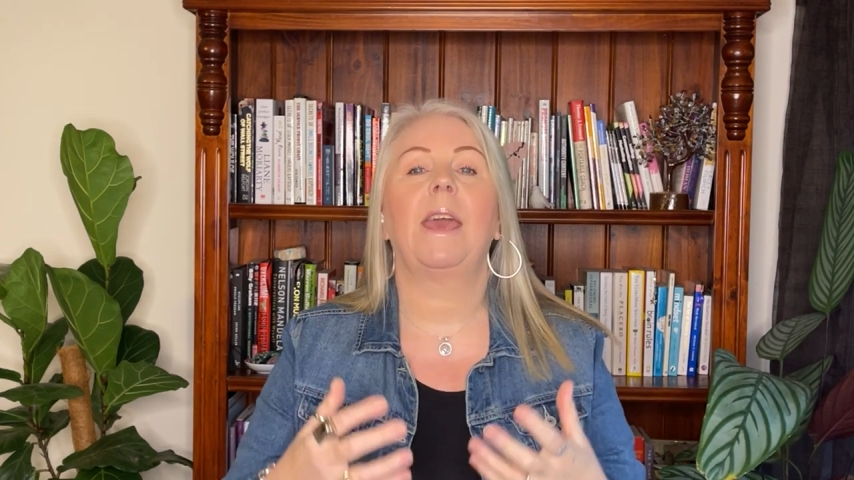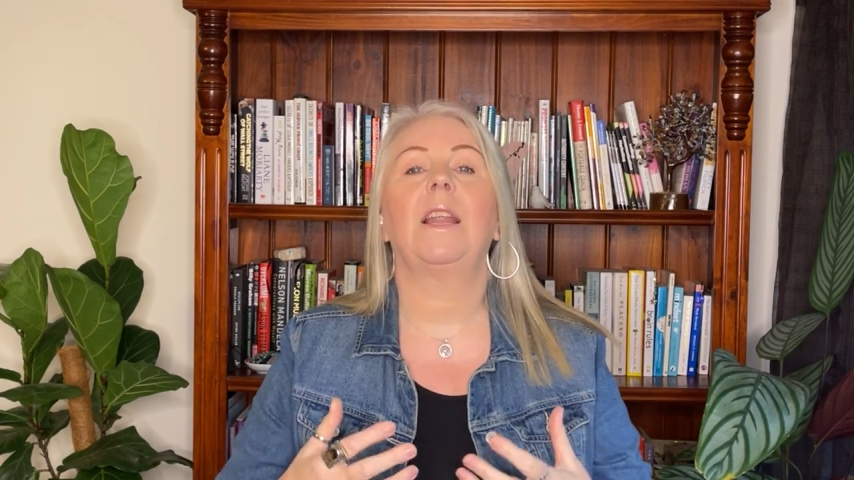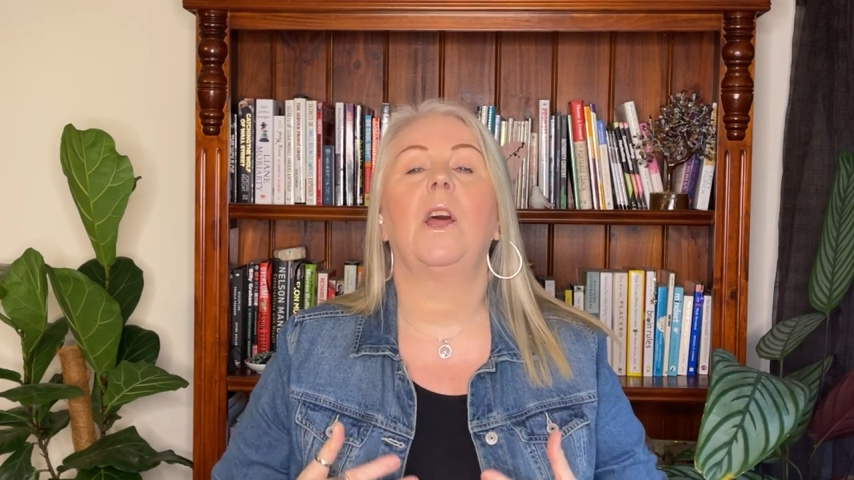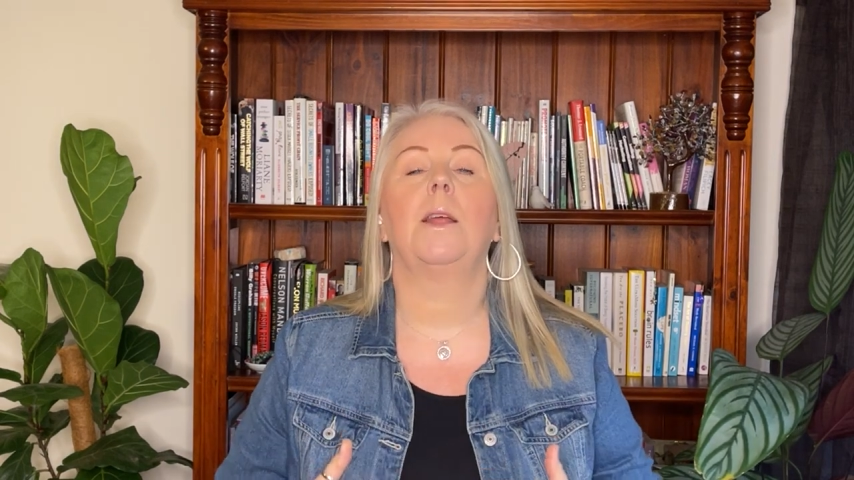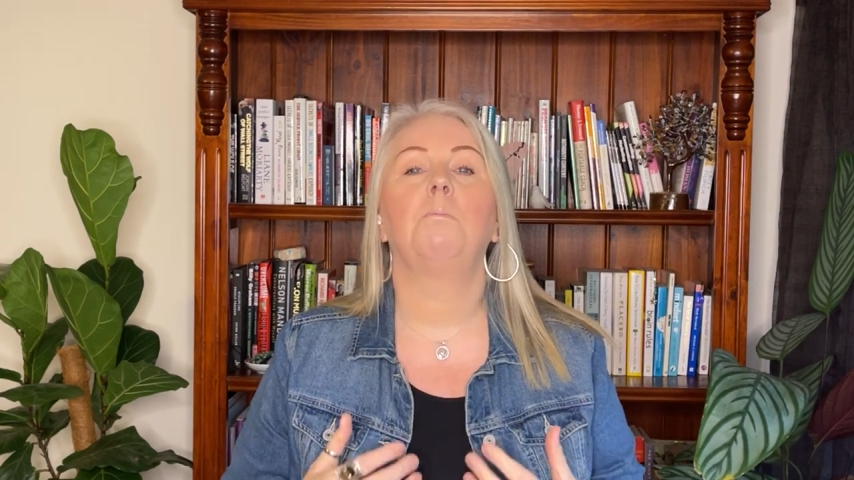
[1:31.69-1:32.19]

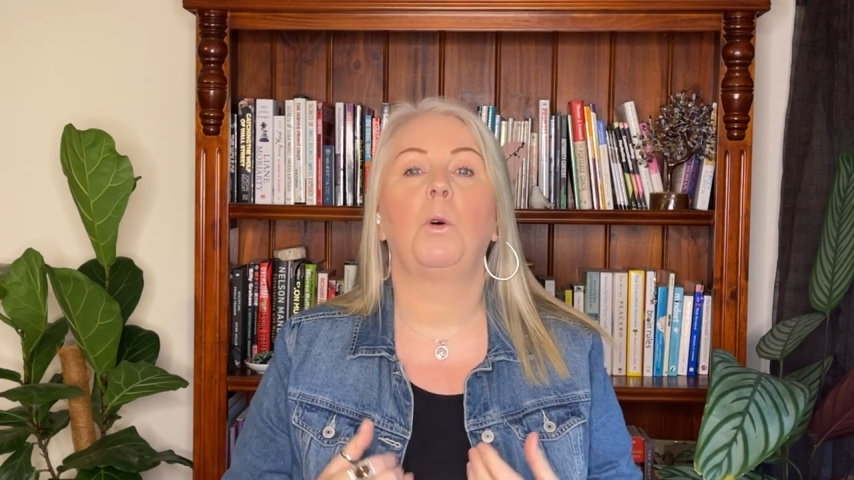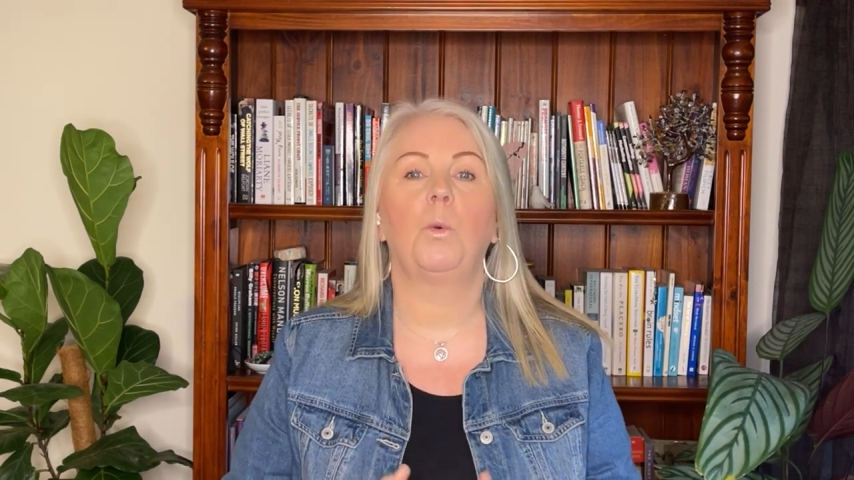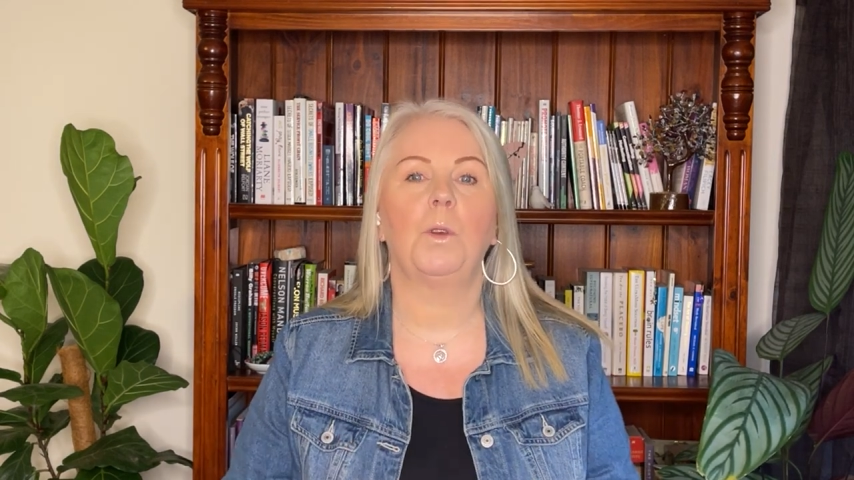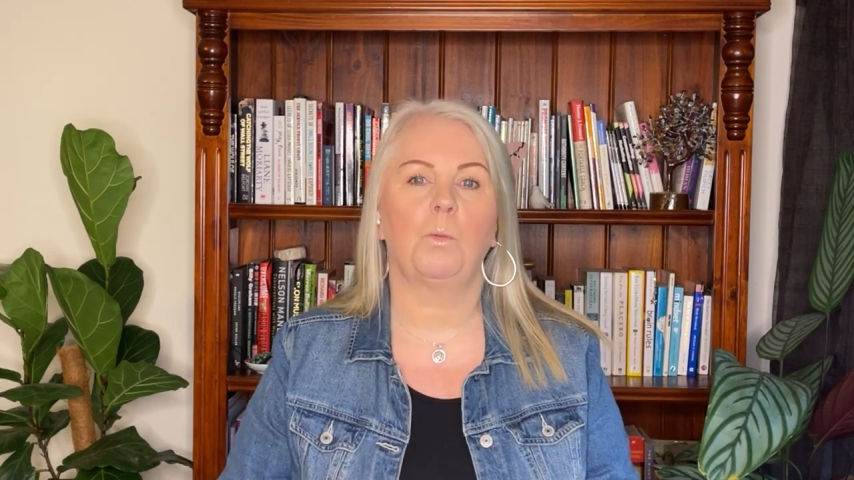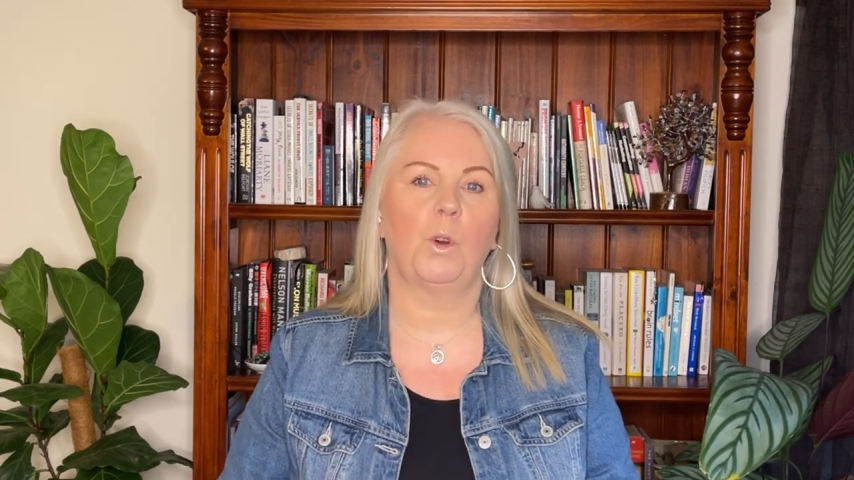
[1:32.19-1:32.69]
align more
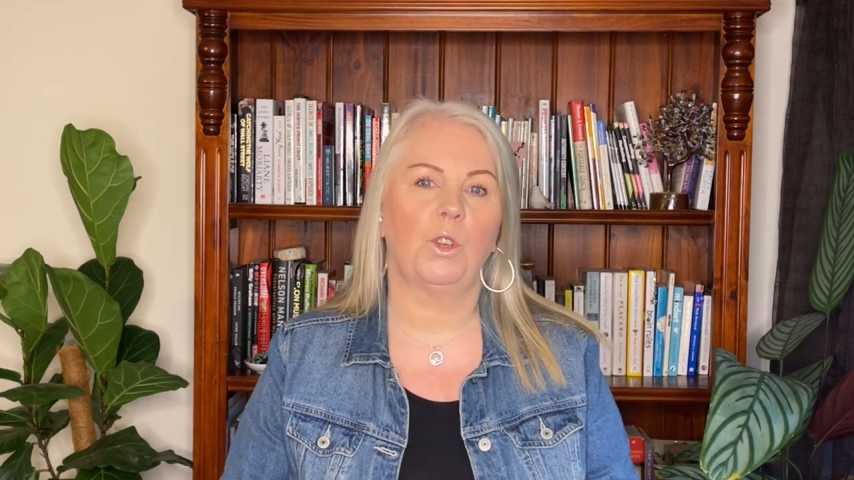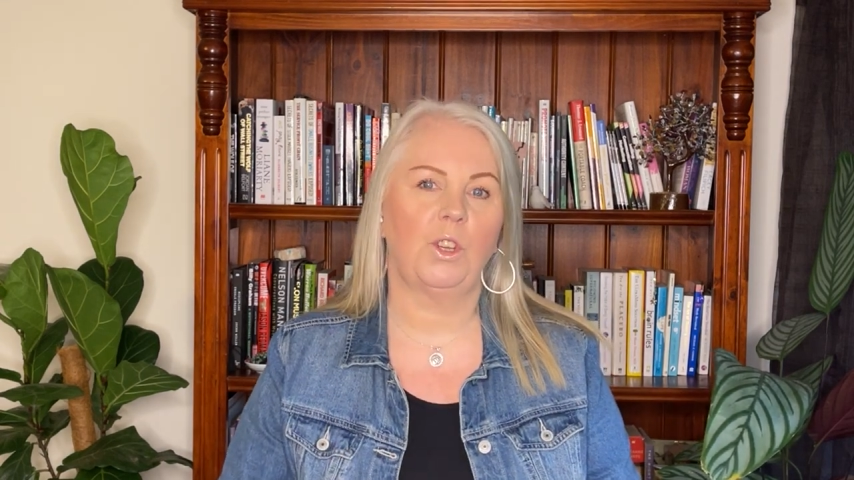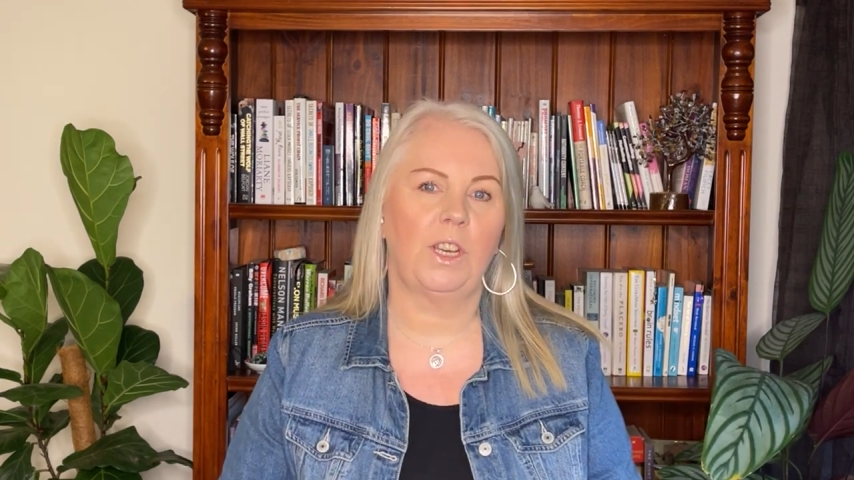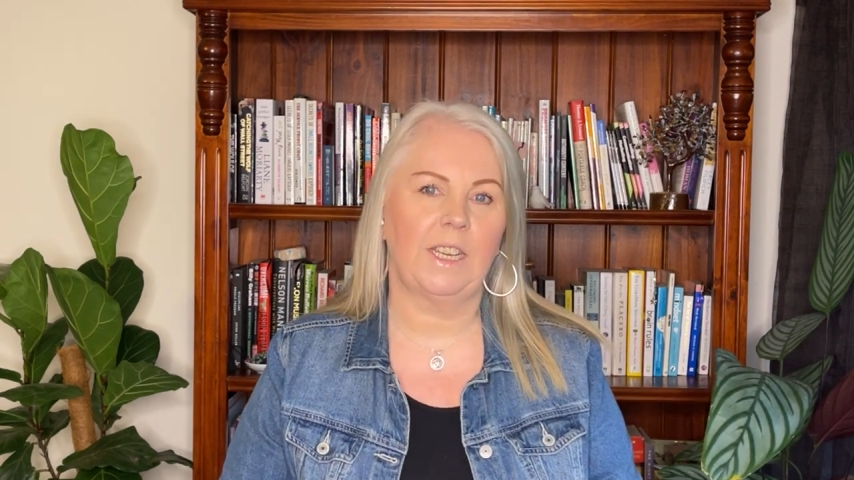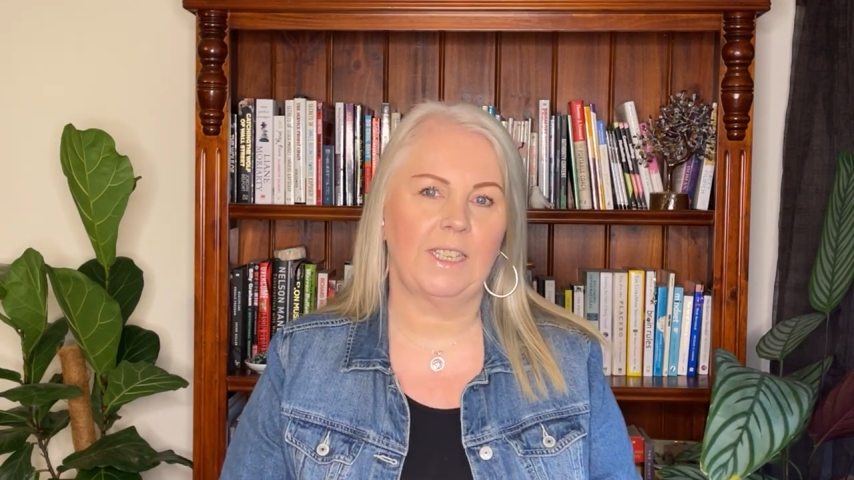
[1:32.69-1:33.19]
with what you
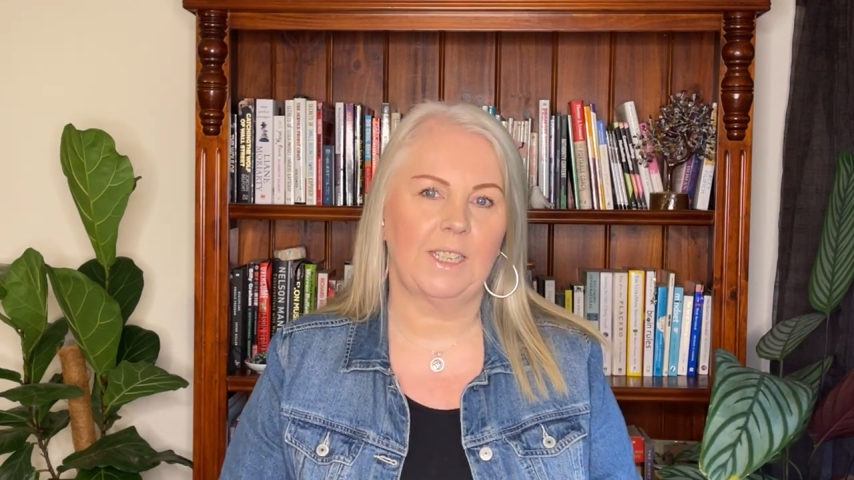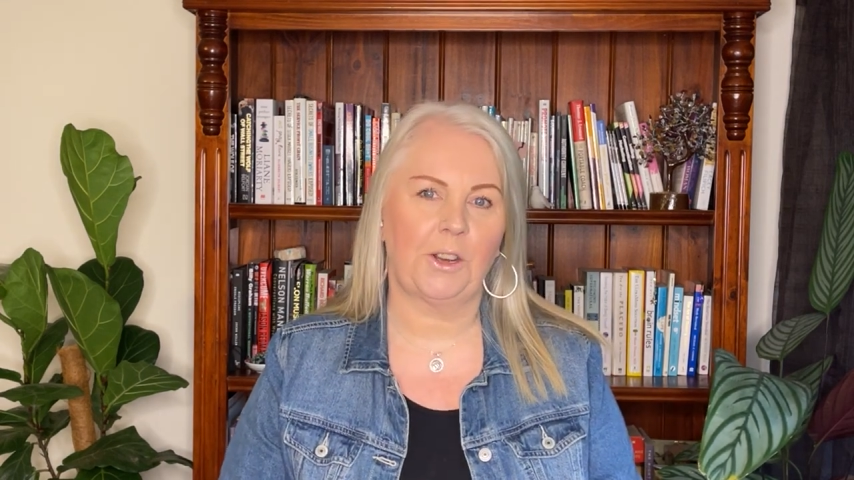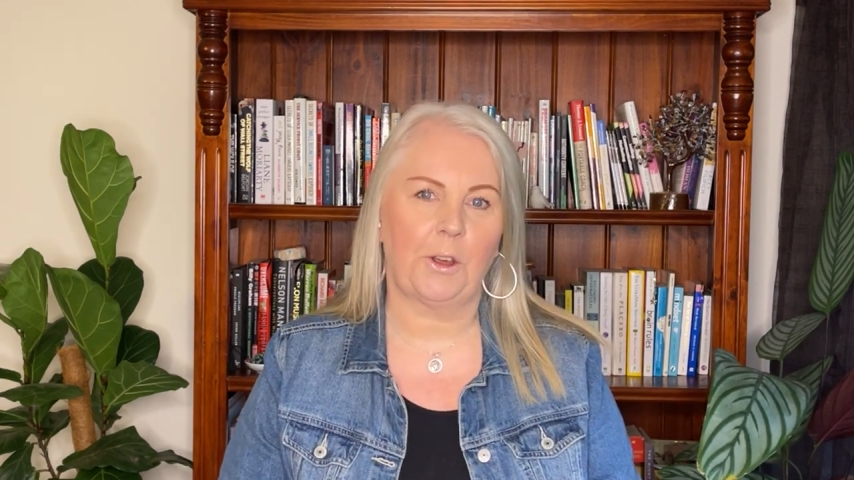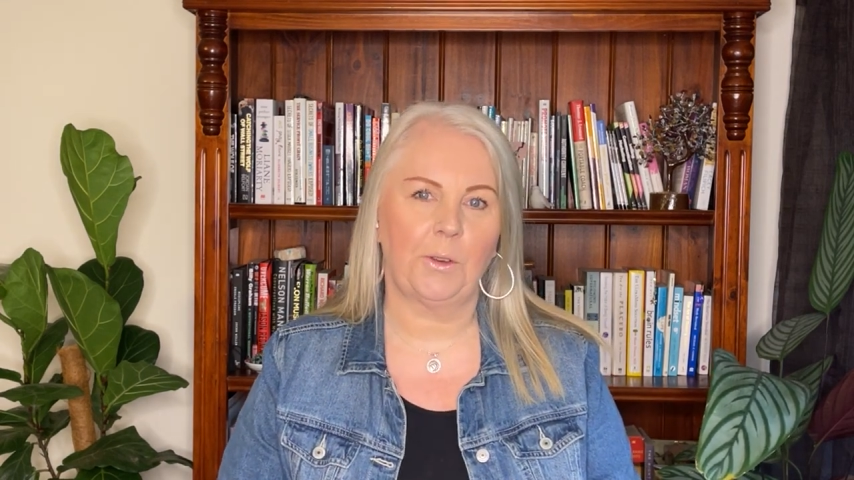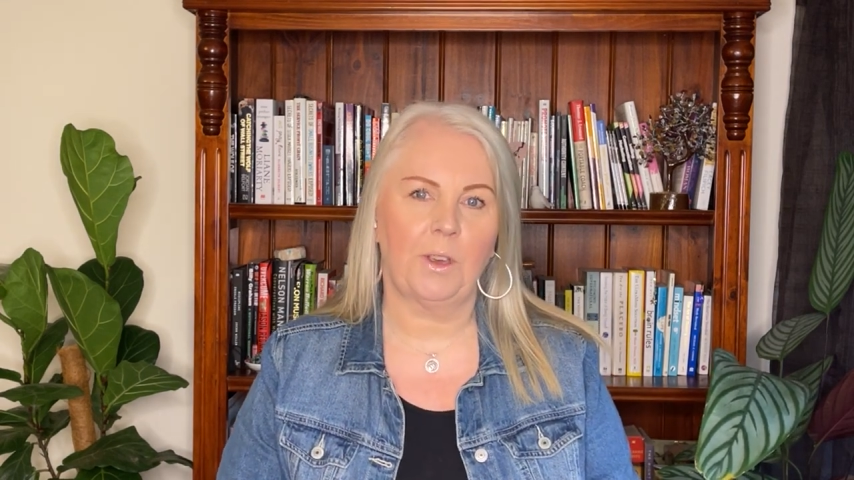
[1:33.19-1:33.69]
need to know.